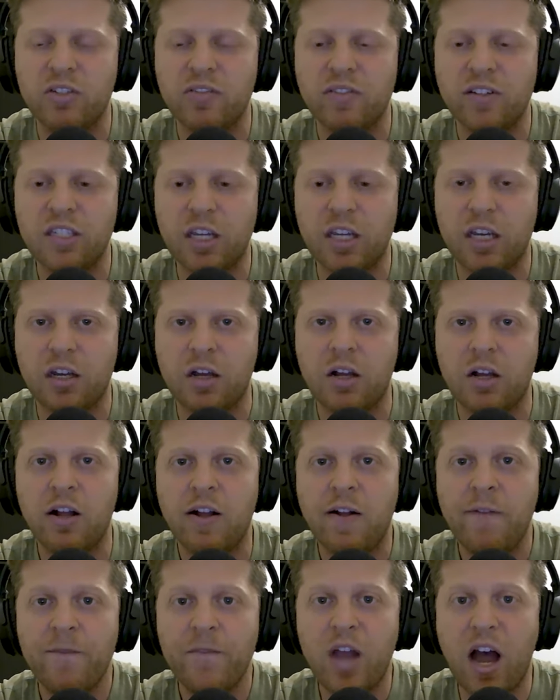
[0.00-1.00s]
visiting,
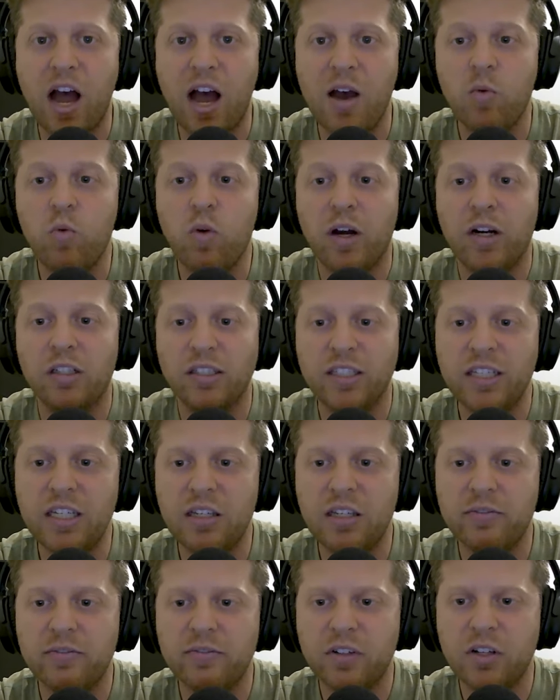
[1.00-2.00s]
I want to
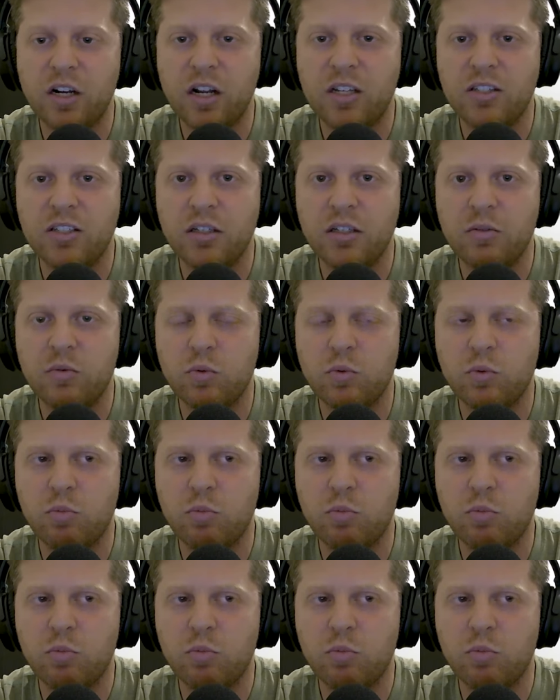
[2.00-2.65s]
leave. And I said,